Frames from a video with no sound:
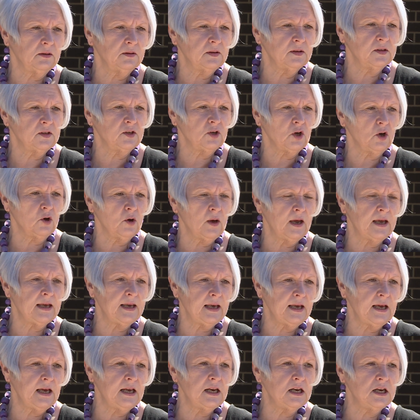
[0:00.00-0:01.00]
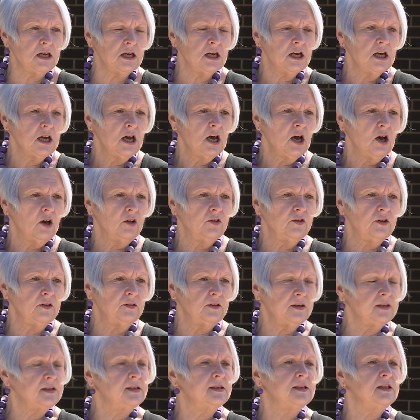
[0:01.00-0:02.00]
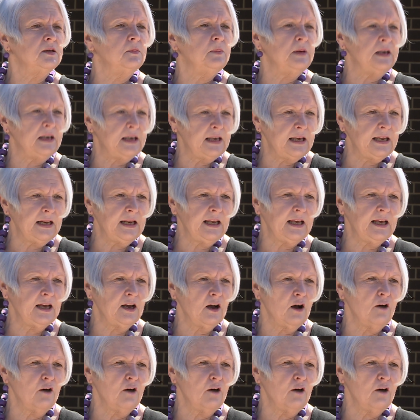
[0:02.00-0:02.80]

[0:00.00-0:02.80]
So again, I think this is the beginning